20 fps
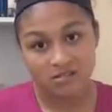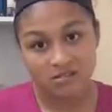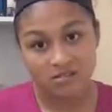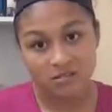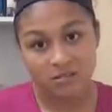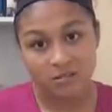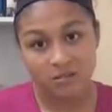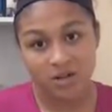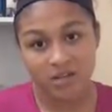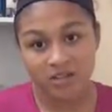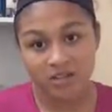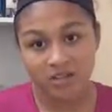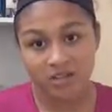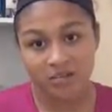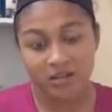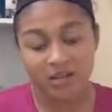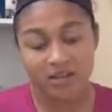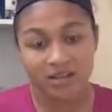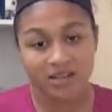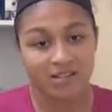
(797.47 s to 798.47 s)
depressing
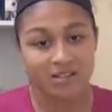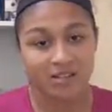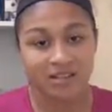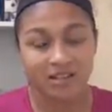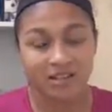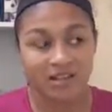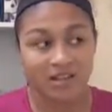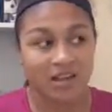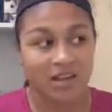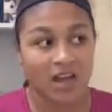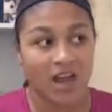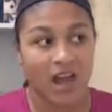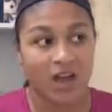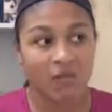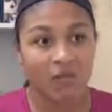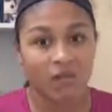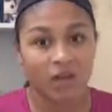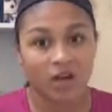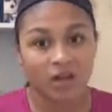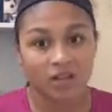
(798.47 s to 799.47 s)
because I
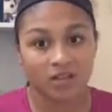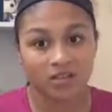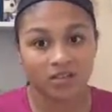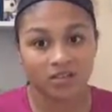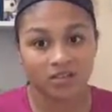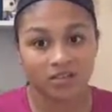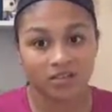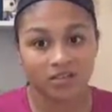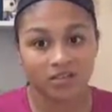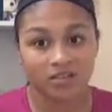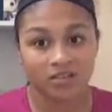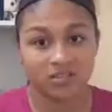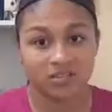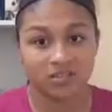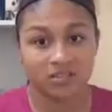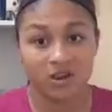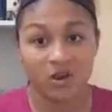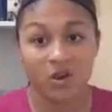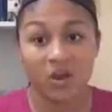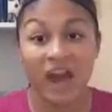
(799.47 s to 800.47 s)
want
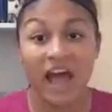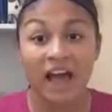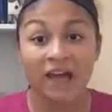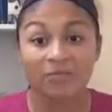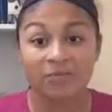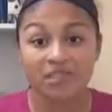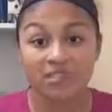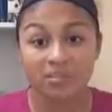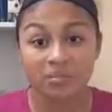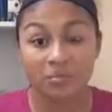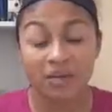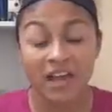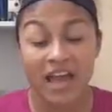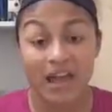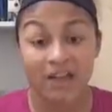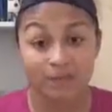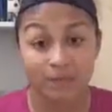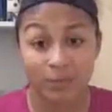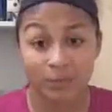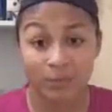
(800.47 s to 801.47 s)
to know what happens, but I
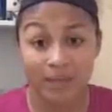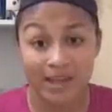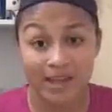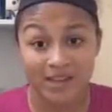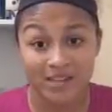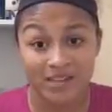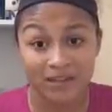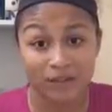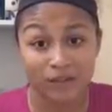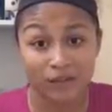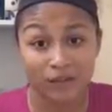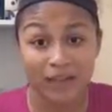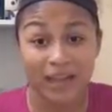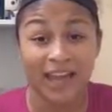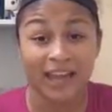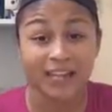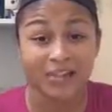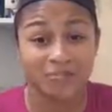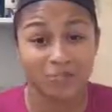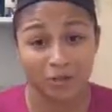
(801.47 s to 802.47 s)
have to wait till the
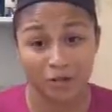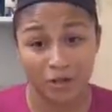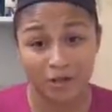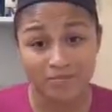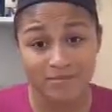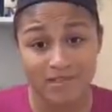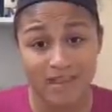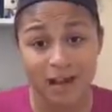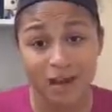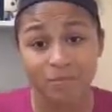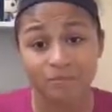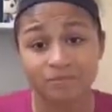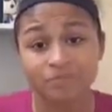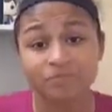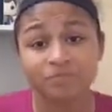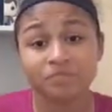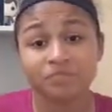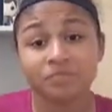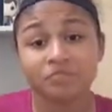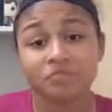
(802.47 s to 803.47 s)
next book comes out.
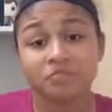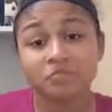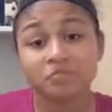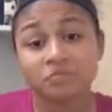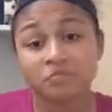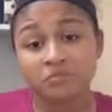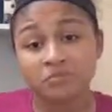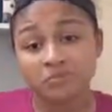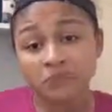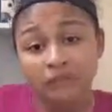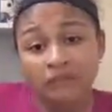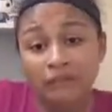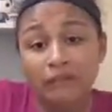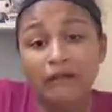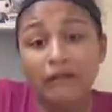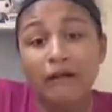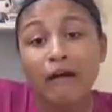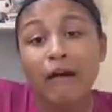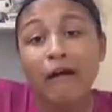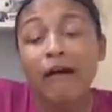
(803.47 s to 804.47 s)

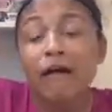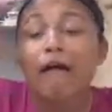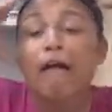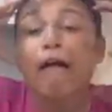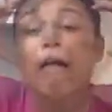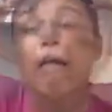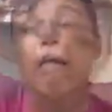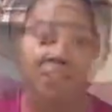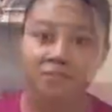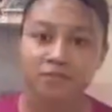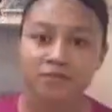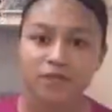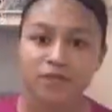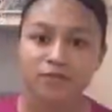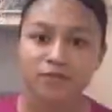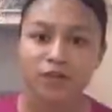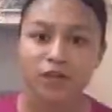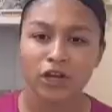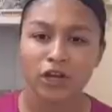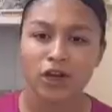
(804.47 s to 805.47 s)
That's it for
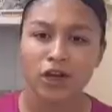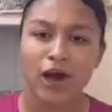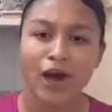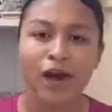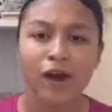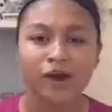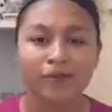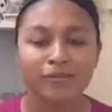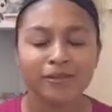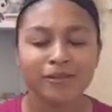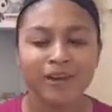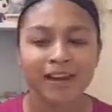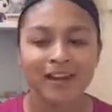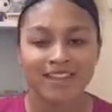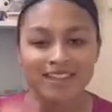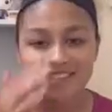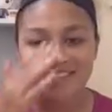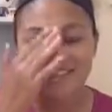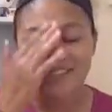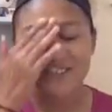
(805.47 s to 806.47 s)
this video. I hope you
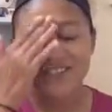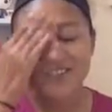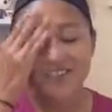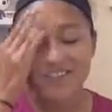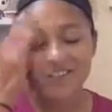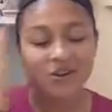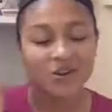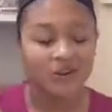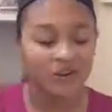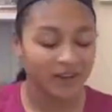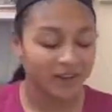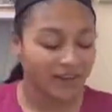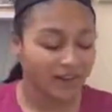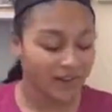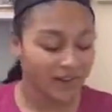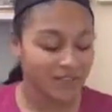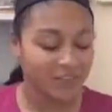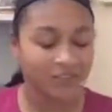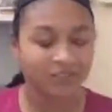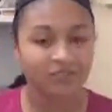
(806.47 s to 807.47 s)
guys enjoyed
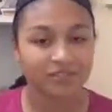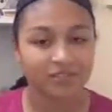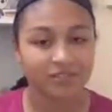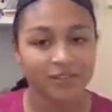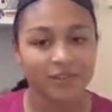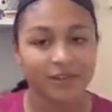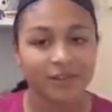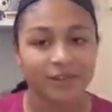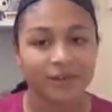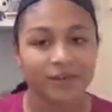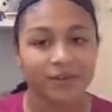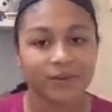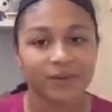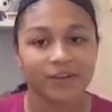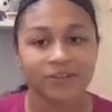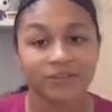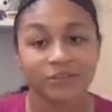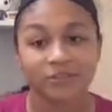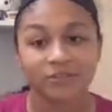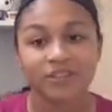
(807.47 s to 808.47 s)
this review.
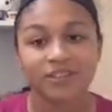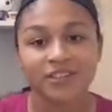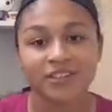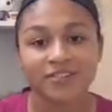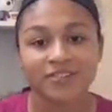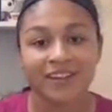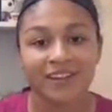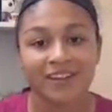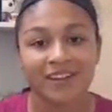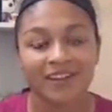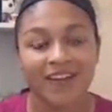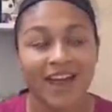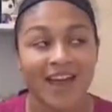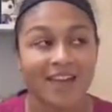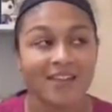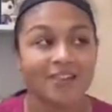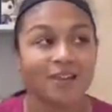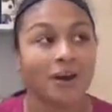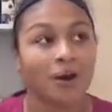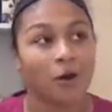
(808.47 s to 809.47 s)
It was really fun,
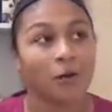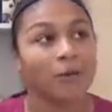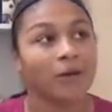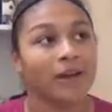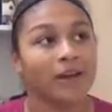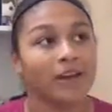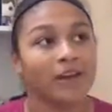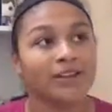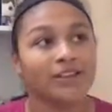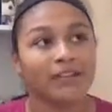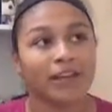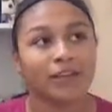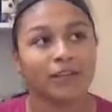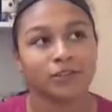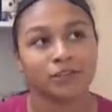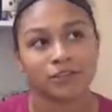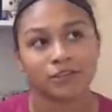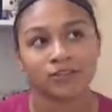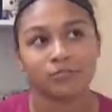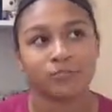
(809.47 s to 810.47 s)
as always. I
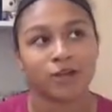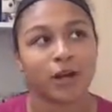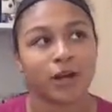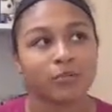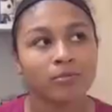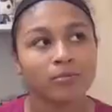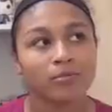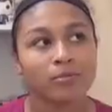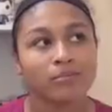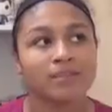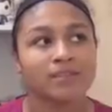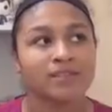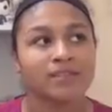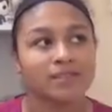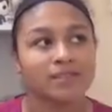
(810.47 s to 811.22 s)
should probably